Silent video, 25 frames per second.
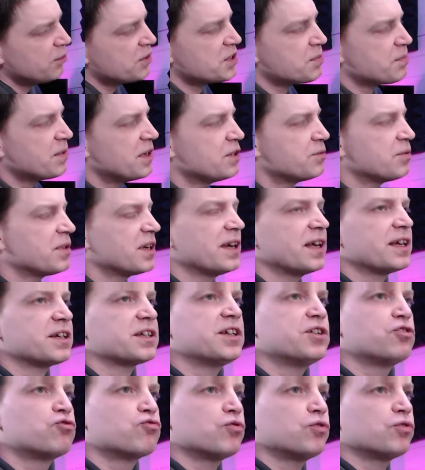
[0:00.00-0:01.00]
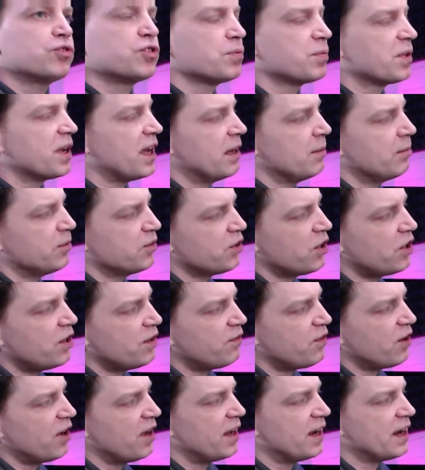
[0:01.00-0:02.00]
which means we can actually draw some cables
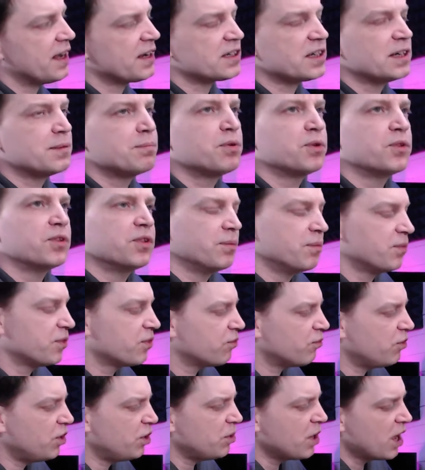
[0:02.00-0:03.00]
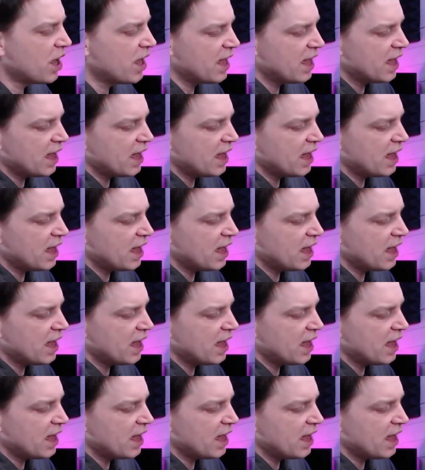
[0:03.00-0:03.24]
over and actually put them through.